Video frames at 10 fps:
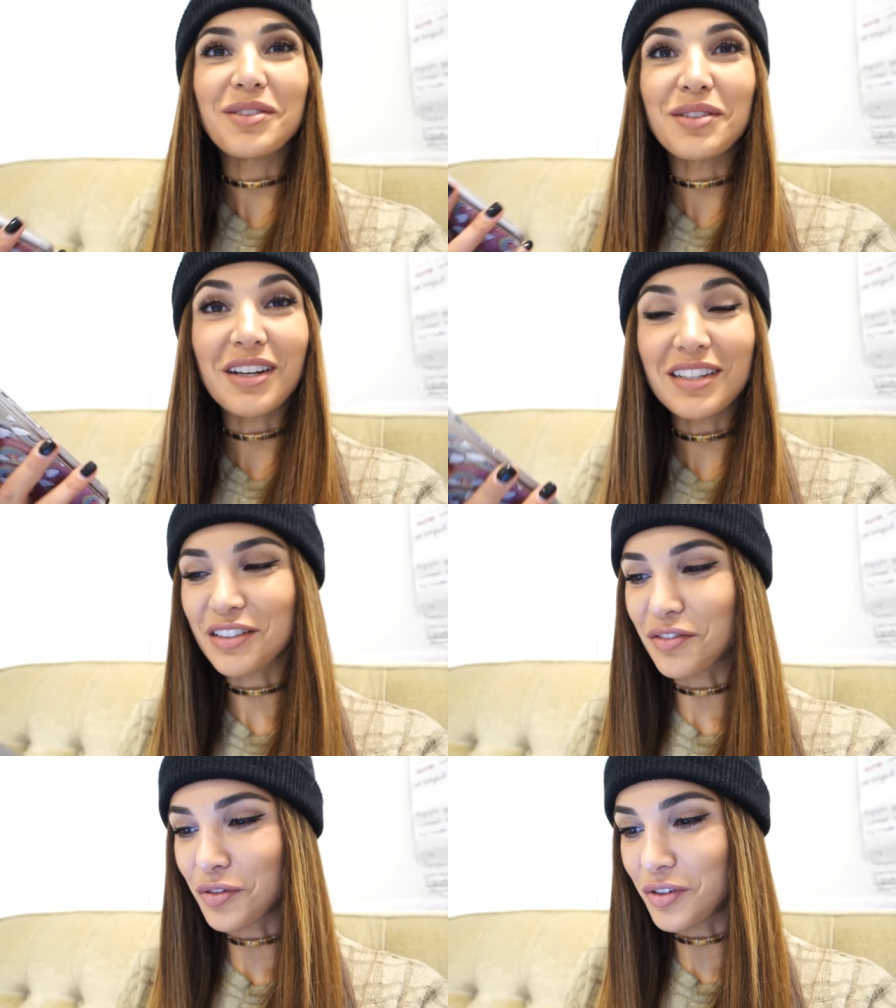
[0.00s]
you
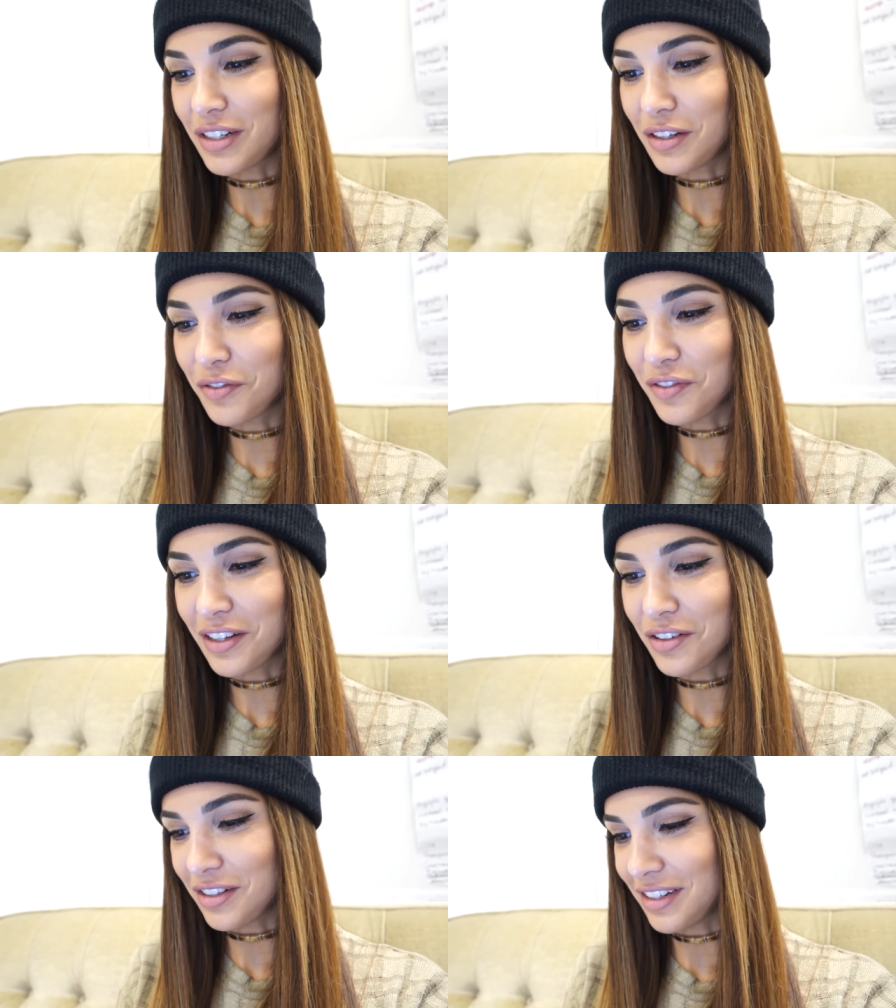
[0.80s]
guys have already
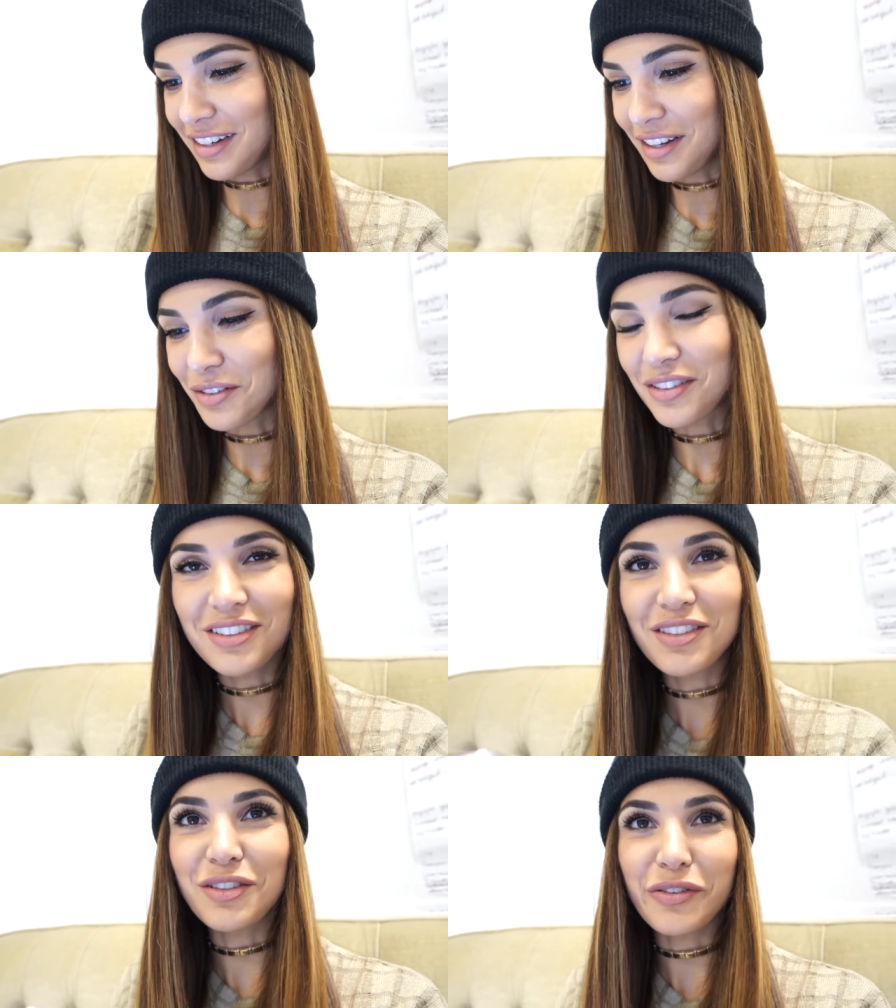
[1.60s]
figured it out
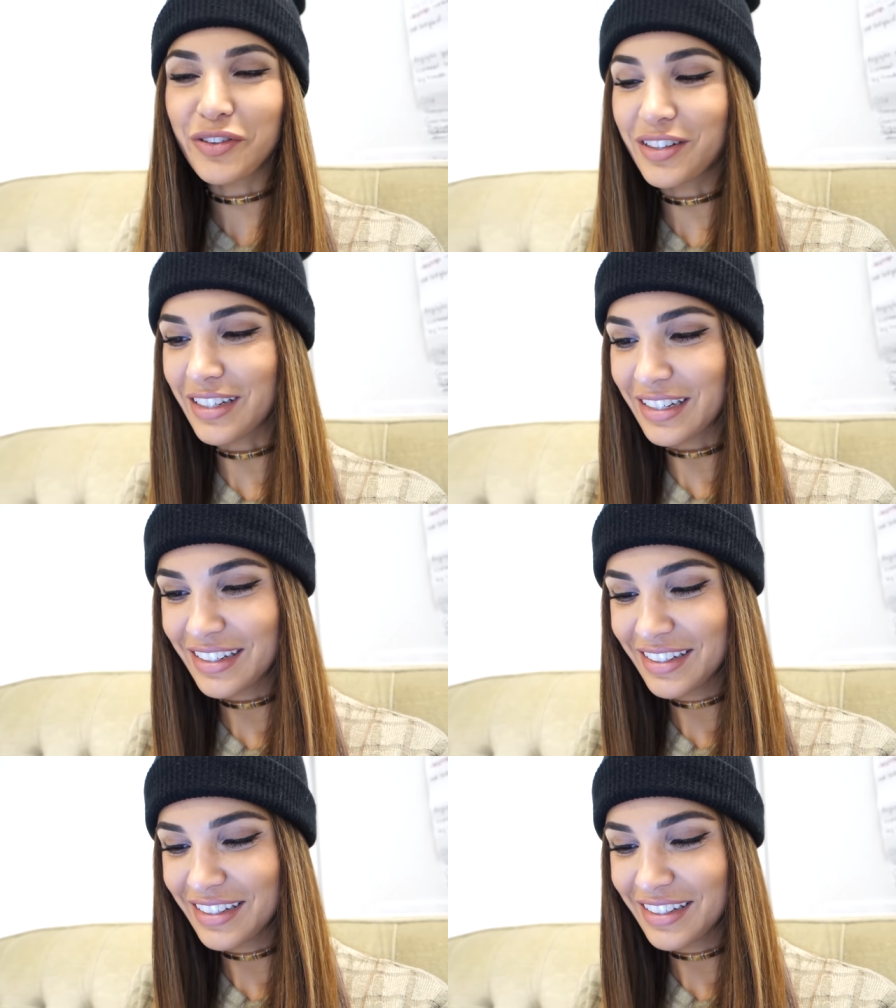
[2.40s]
it's so funny